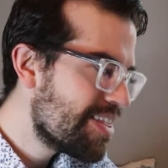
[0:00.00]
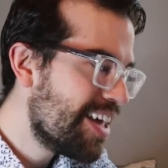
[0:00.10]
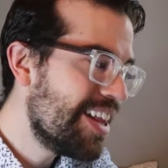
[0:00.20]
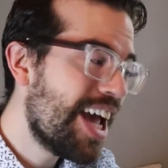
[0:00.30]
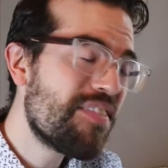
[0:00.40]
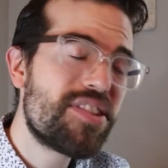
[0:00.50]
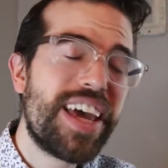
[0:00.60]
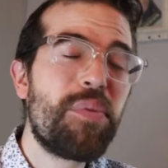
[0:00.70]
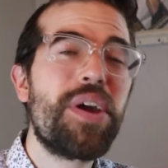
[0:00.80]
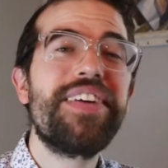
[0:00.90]
Then after
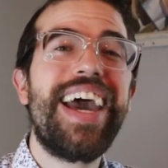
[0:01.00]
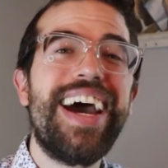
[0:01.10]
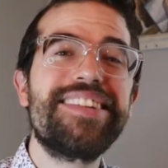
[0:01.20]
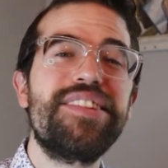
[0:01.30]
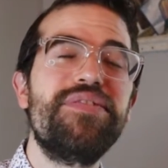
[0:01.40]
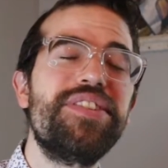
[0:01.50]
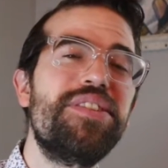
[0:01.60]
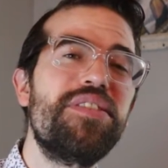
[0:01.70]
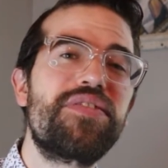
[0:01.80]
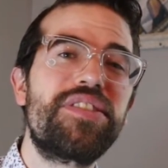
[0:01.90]
that, we have Aston
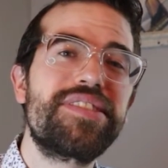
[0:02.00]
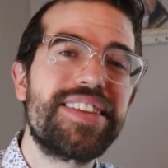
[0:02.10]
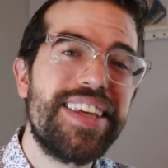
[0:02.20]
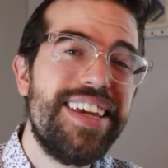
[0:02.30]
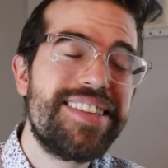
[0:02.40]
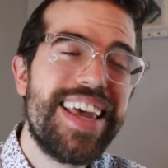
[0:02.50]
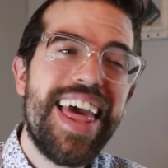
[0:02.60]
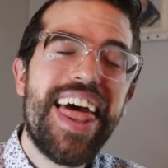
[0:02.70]
Villa versus Leeds.